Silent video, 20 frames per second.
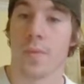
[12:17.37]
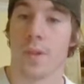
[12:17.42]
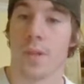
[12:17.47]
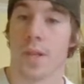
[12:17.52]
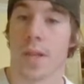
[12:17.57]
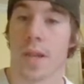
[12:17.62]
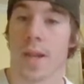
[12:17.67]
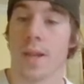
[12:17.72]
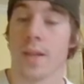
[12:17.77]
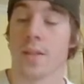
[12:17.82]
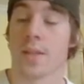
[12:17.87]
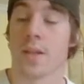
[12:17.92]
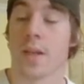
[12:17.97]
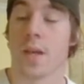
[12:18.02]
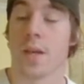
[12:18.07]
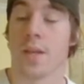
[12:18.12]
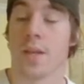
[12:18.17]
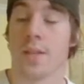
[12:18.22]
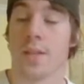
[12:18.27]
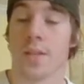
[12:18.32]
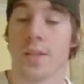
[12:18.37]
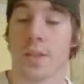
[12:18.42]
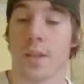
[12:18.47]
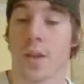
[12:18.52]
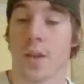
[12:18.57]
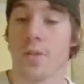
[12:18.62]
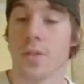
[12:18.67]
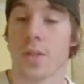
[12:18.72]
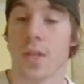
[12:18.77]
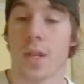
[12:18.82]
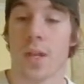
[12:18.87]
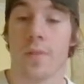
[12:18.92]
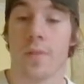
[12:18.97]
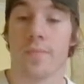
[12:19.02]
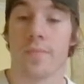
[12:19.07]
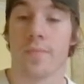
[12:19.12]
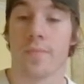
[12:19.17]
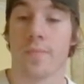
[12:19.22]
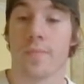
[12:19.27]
Kangaskhan because it's a ghost type.